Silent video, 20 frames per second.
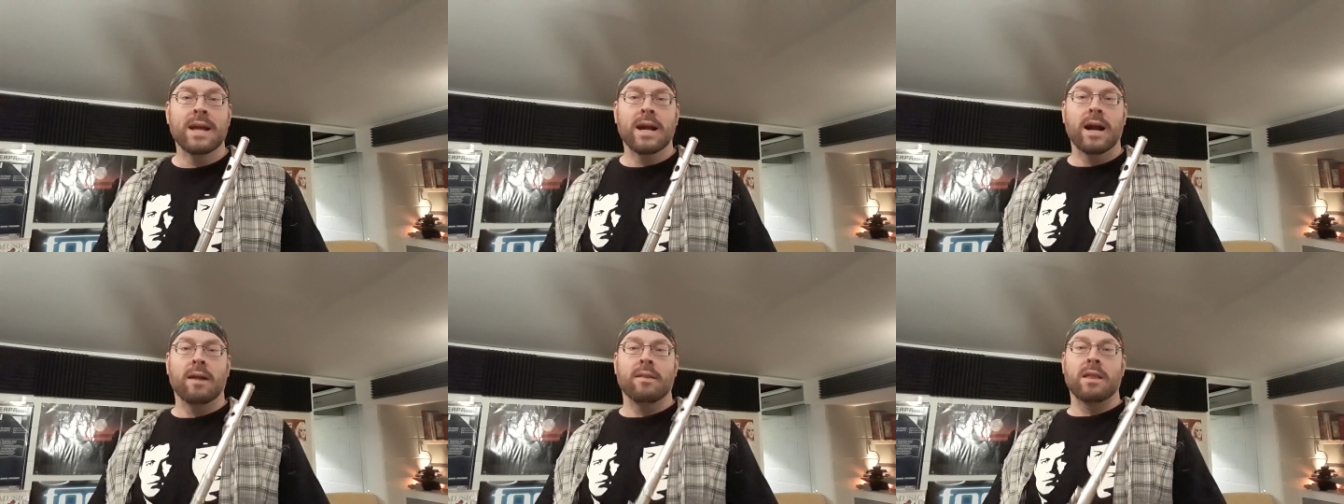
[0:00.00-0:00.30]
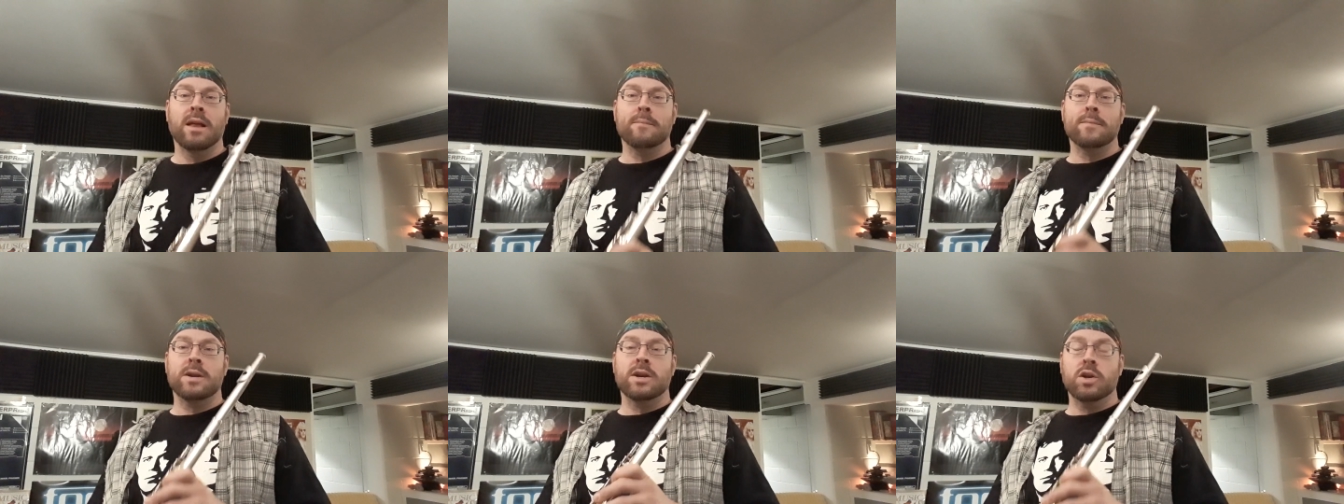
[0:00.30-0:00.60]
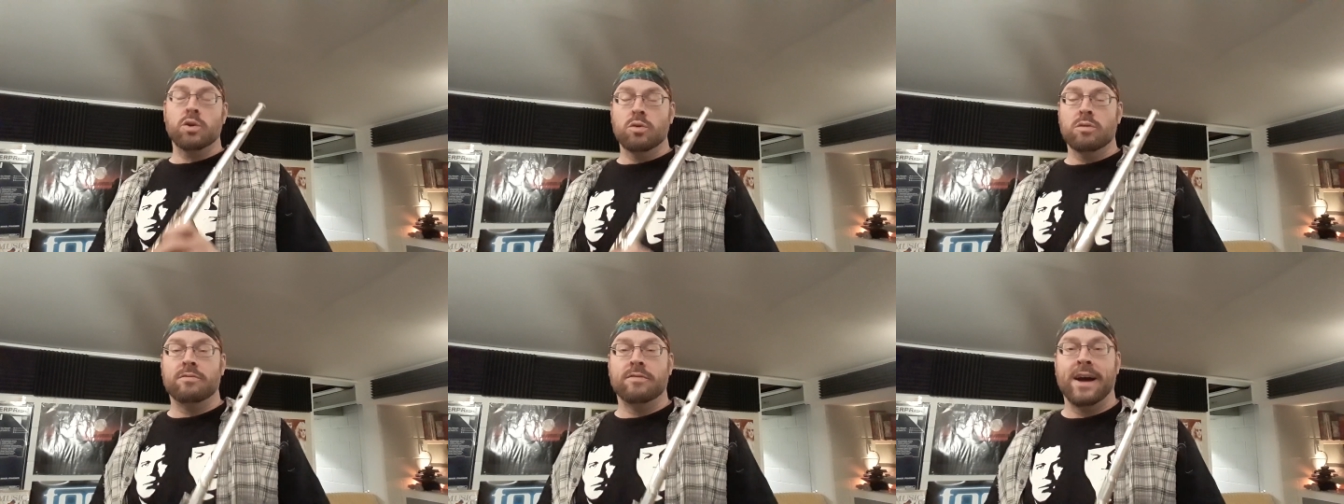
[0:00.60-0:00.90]
and then I'm going
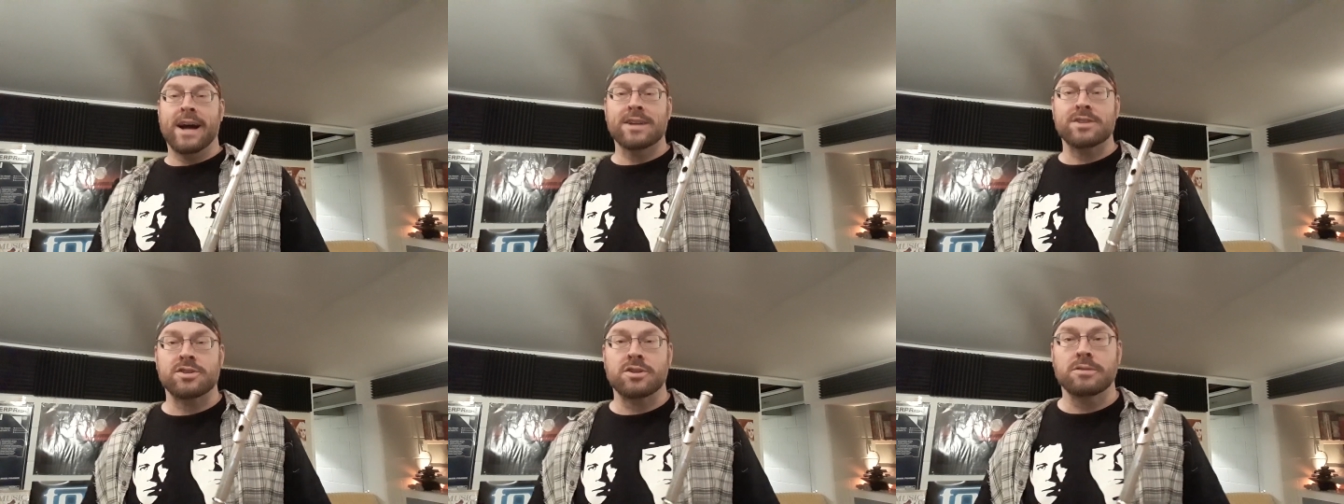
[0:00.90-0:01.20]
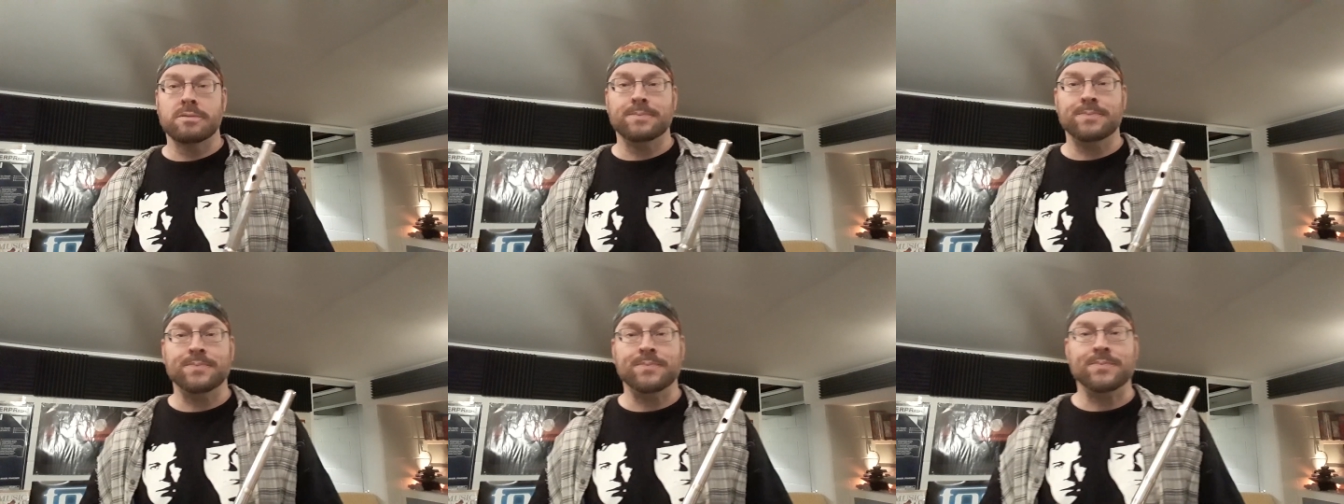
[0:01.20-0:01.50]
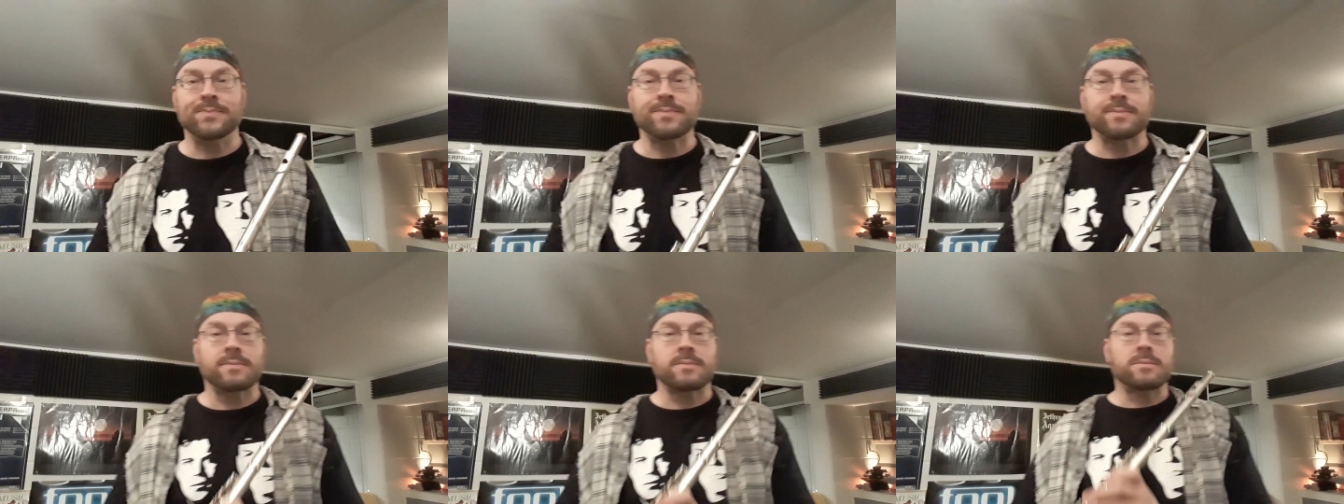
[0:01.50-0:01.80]
to do it faster.
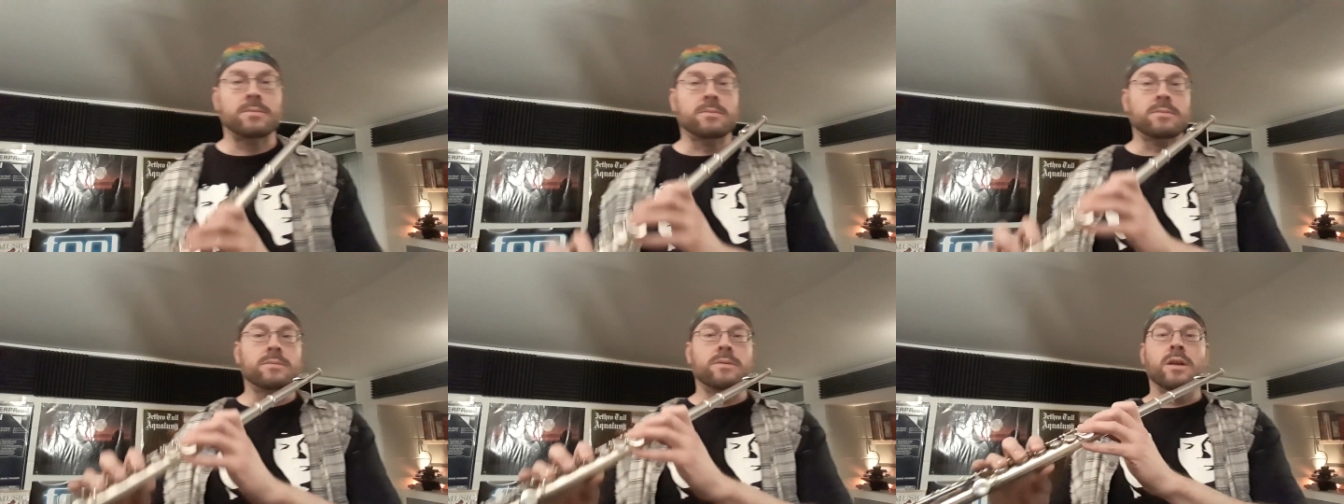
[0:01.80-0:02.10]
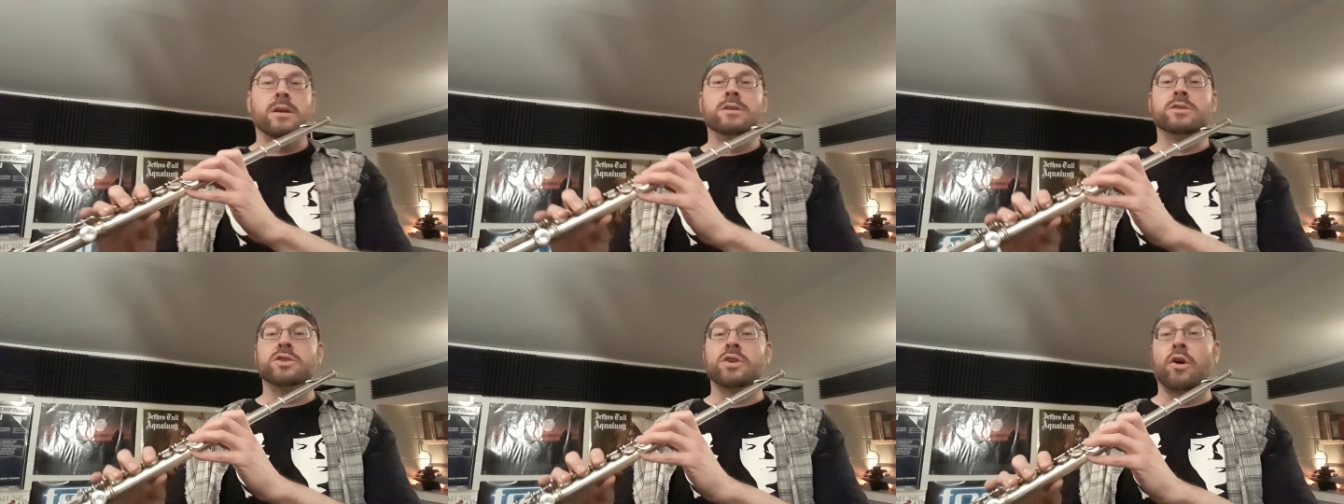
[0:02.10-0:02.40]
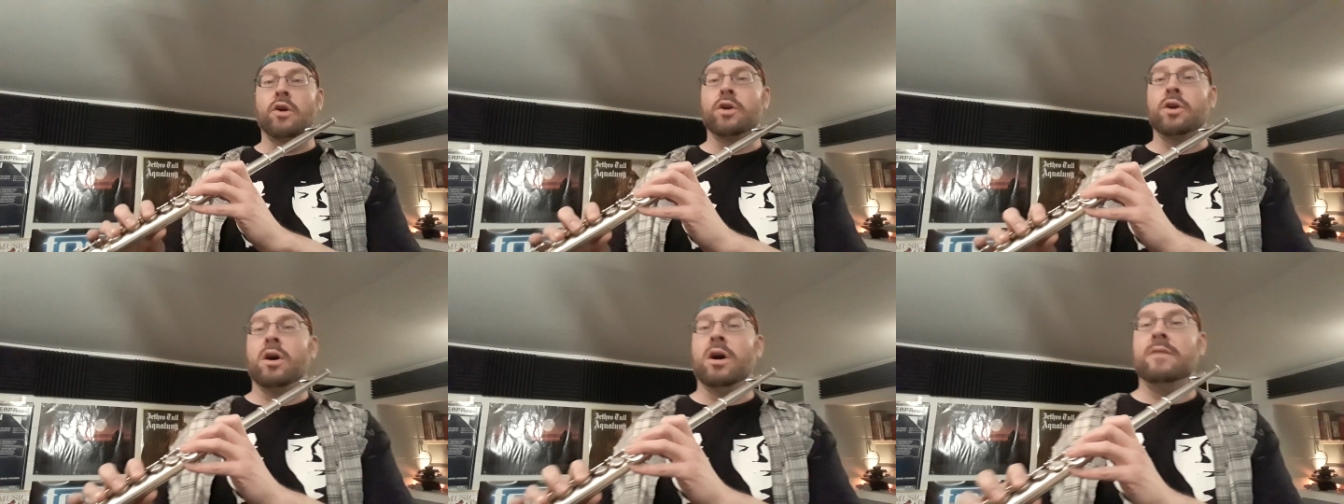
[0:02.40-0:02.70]

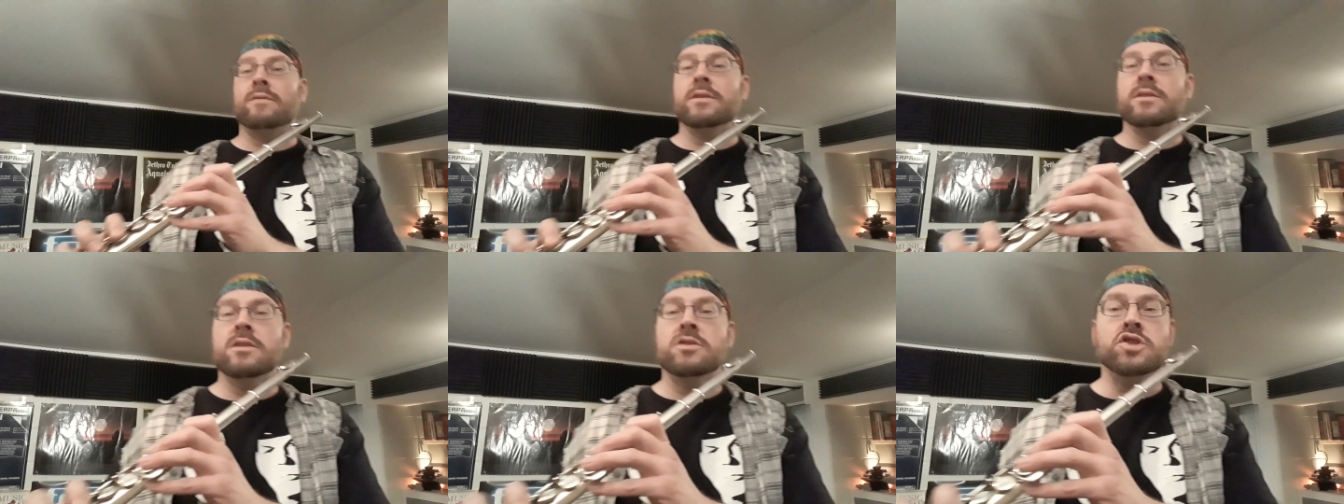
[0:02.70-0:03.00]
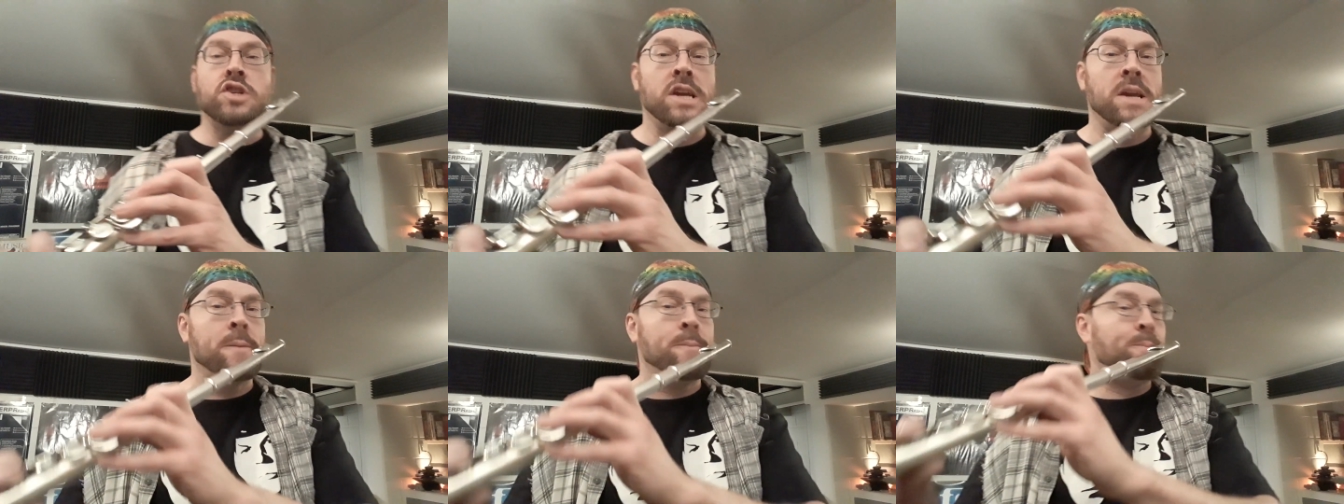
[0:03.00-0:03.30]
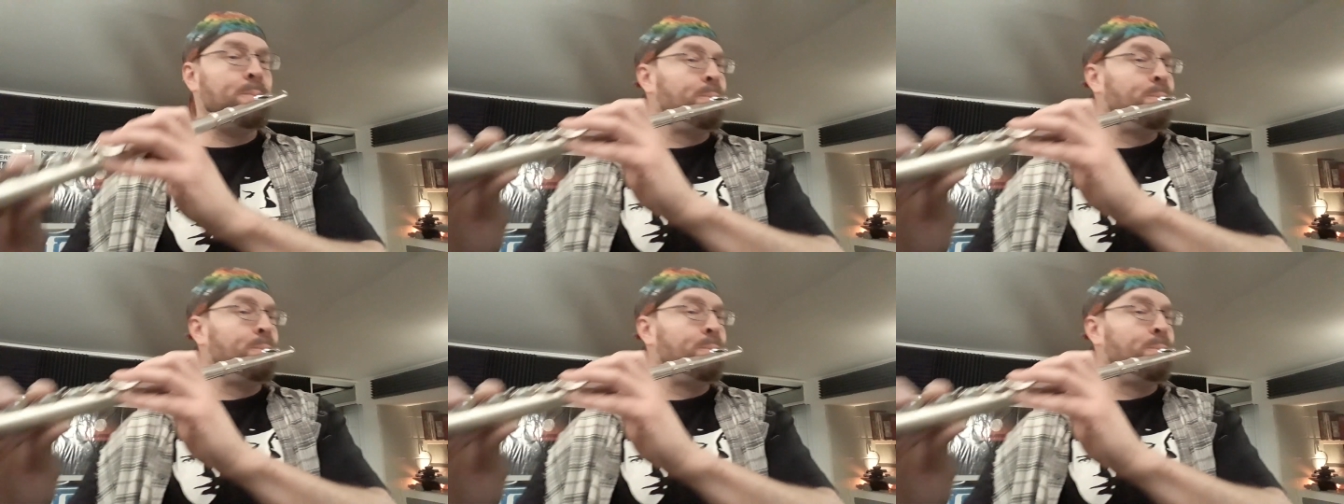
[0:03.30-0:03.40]
Starting off on the G.